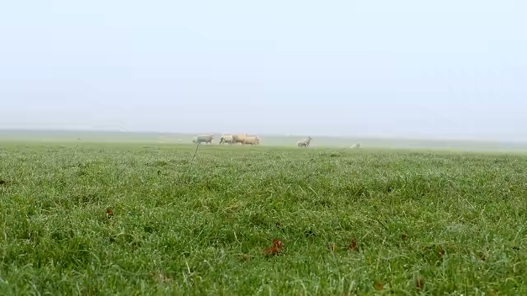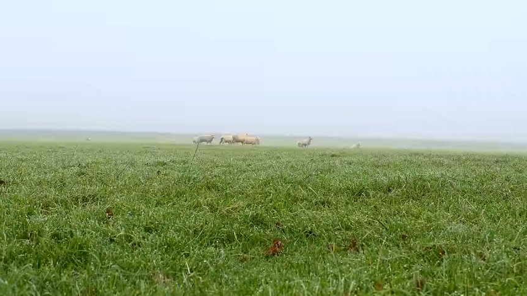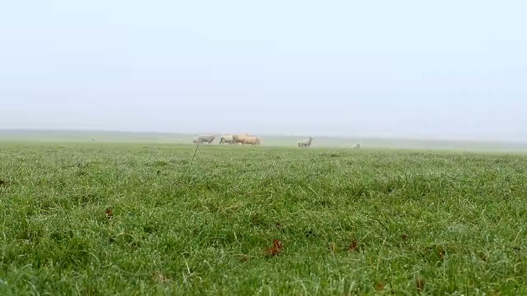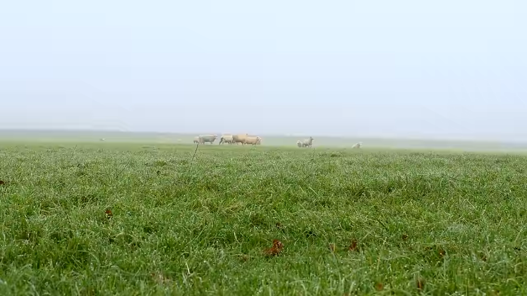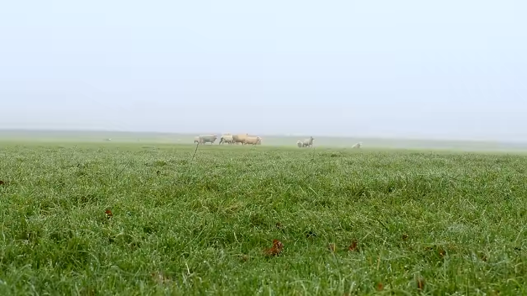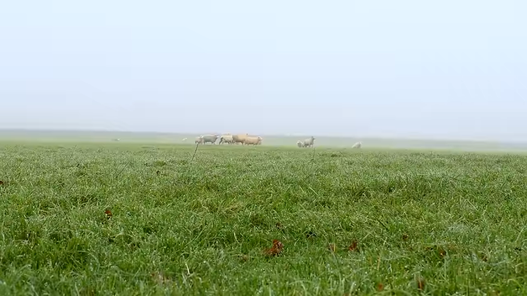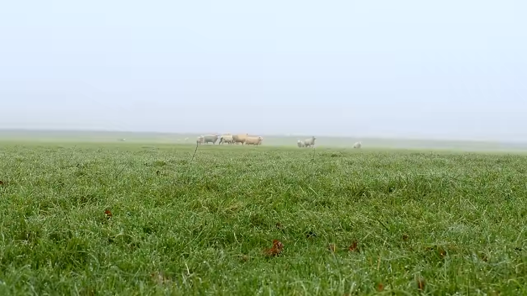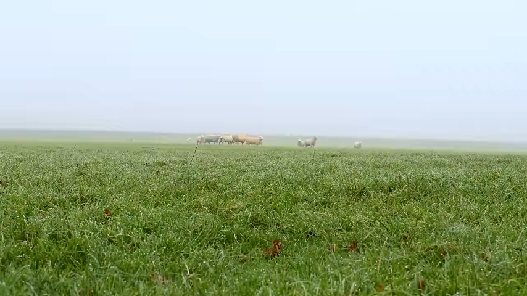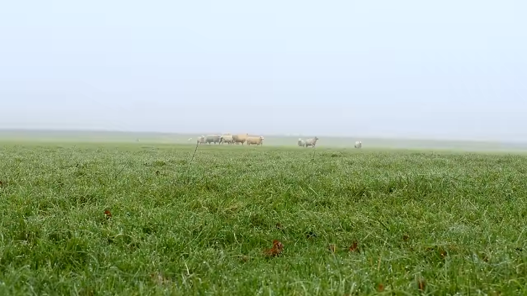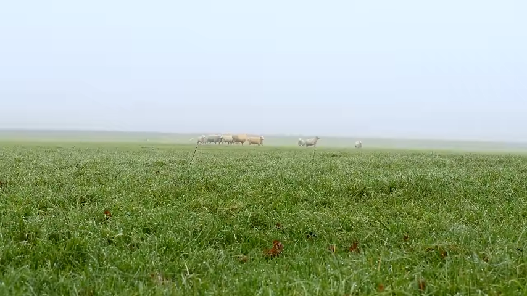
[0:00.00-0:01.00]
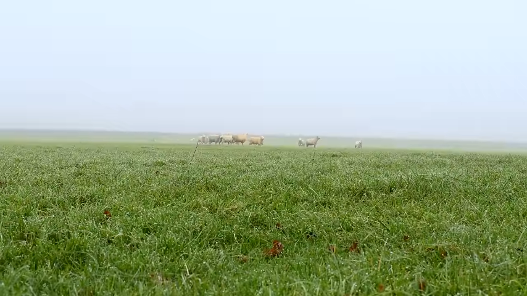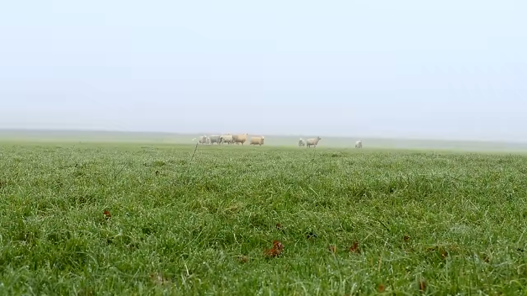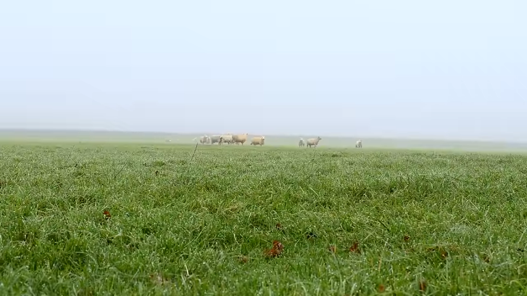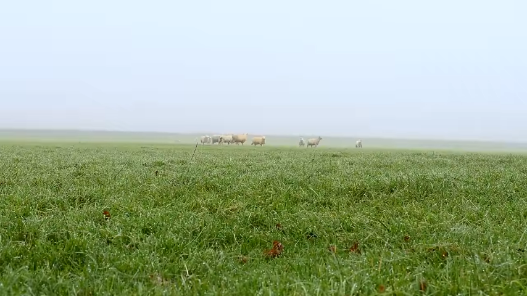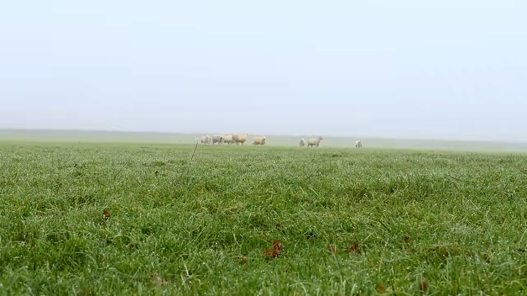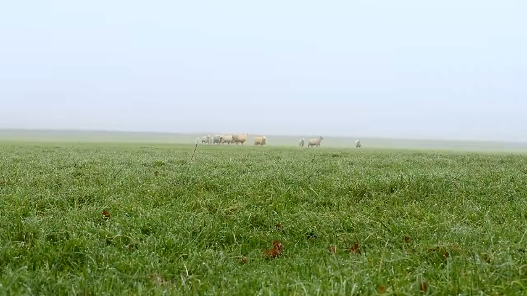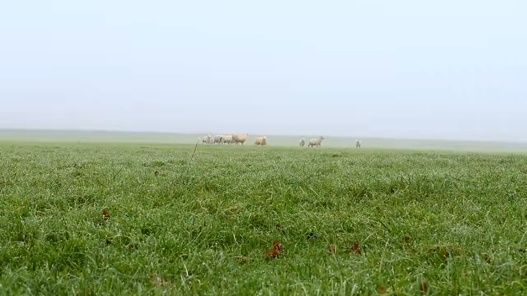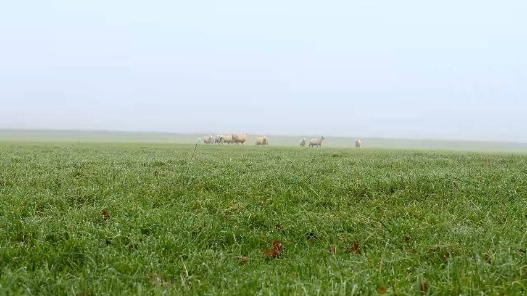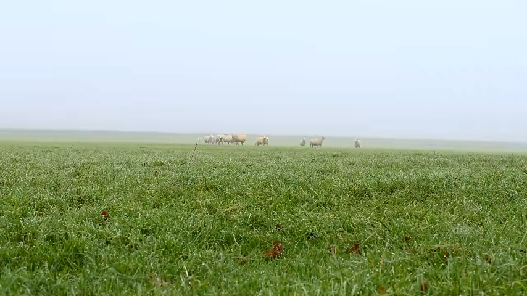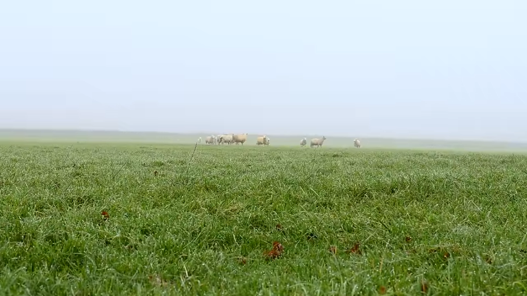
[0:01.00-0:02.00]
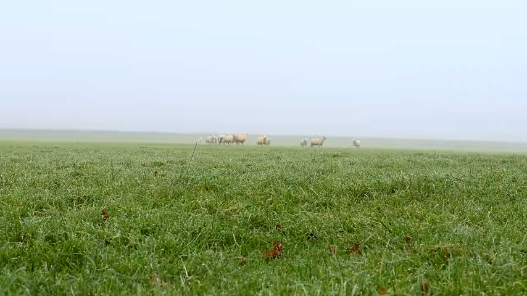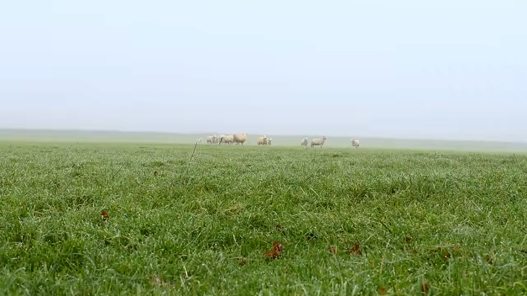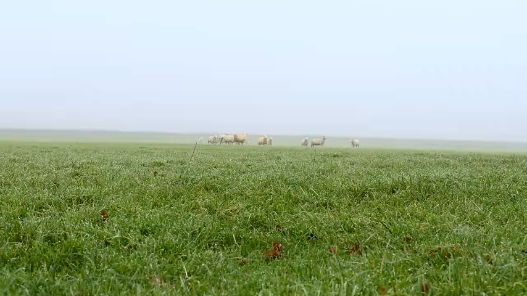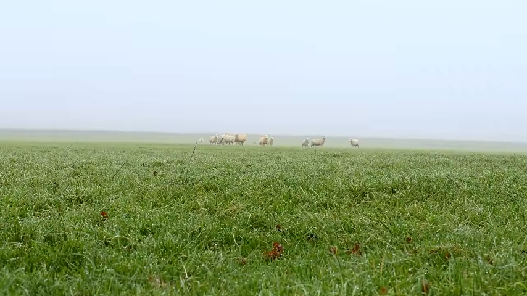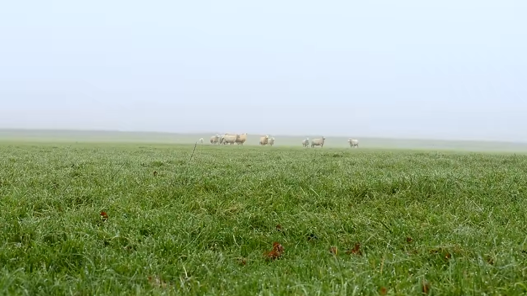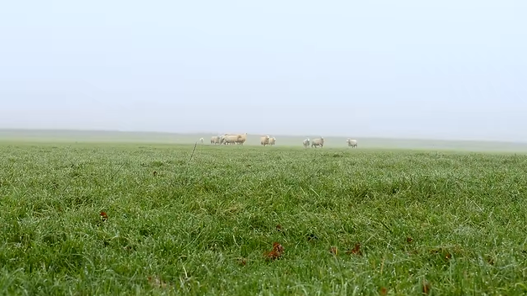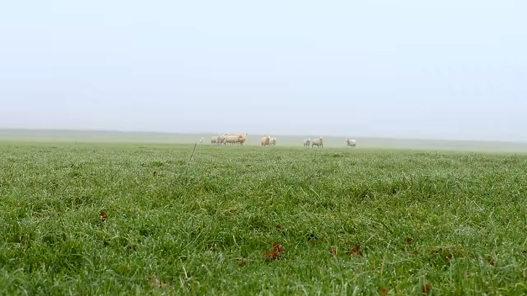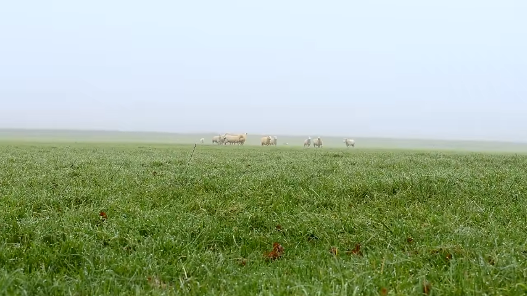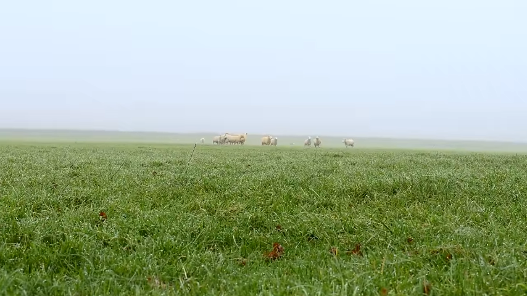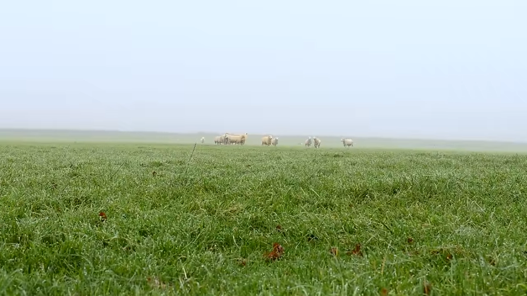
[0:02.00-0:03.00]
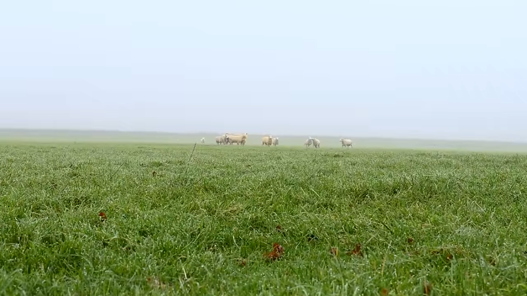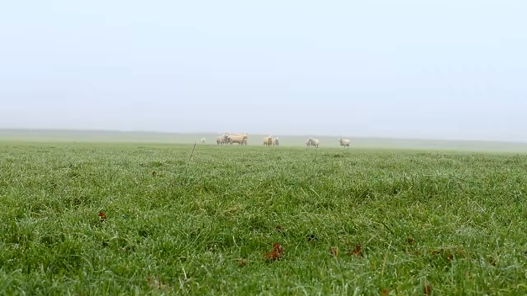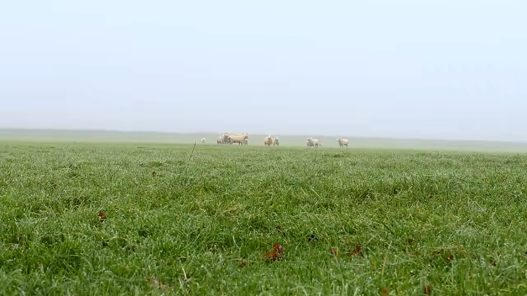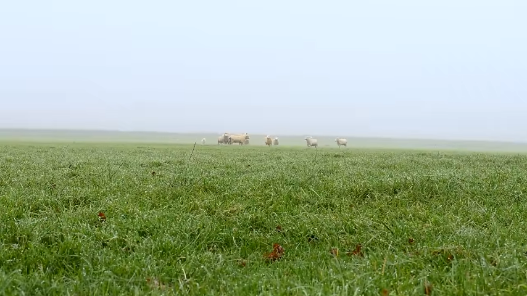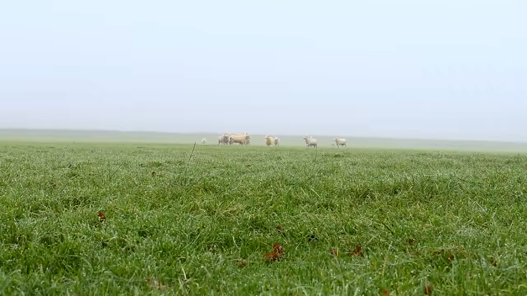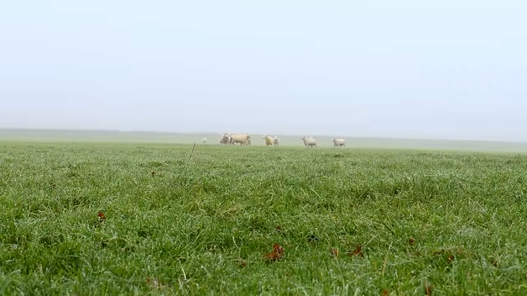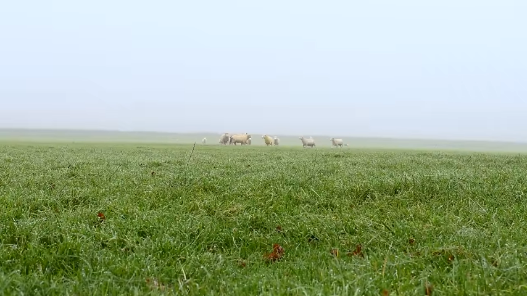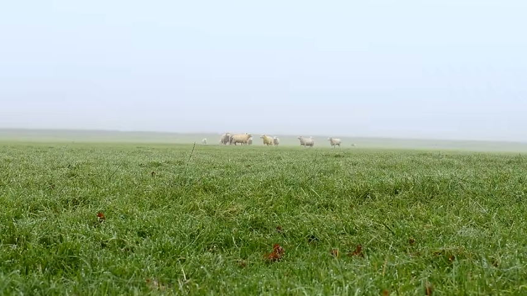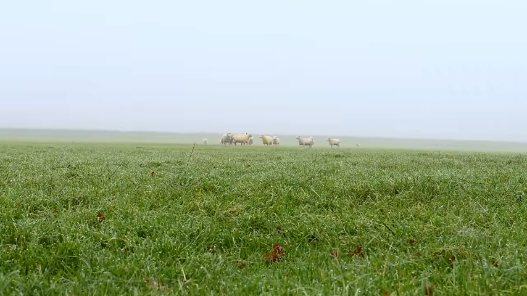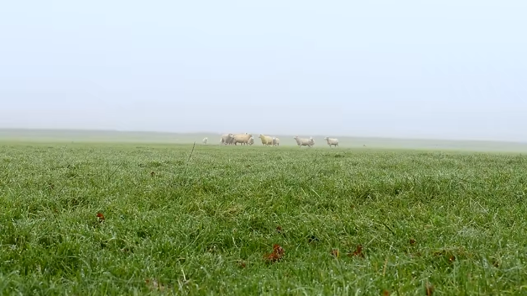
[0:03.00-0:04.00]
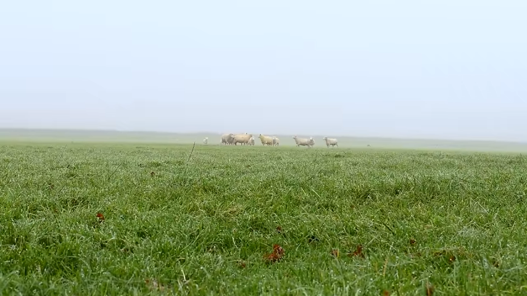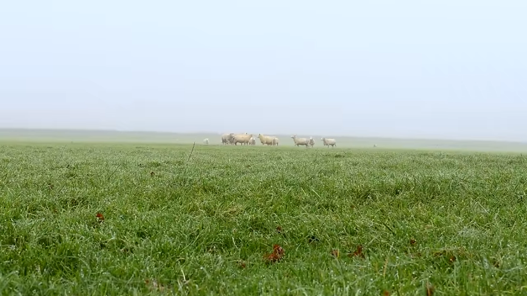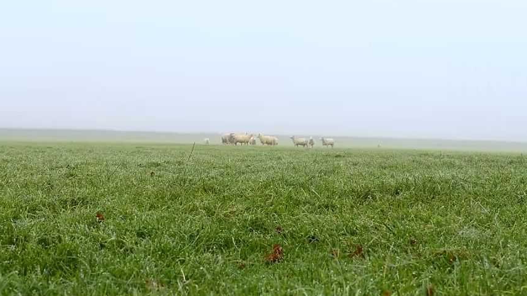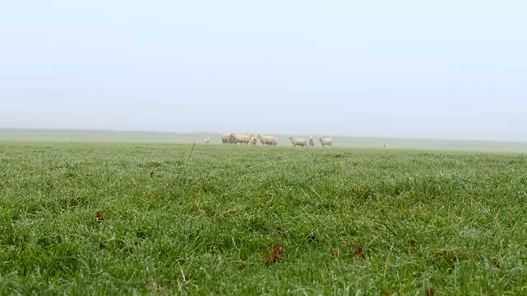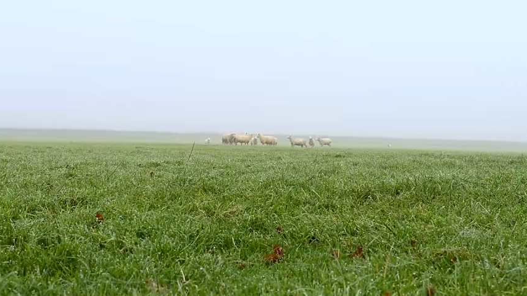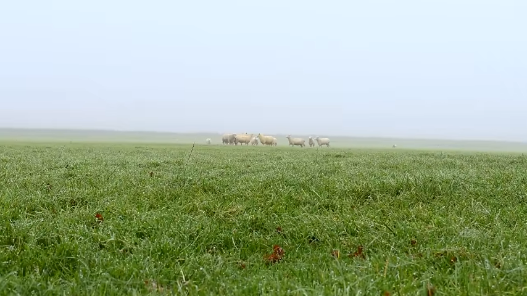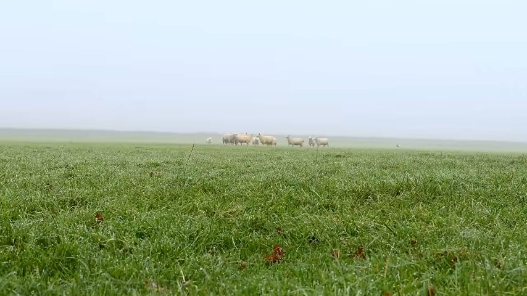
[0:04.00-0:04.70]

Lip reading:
[unreadable: no face in view]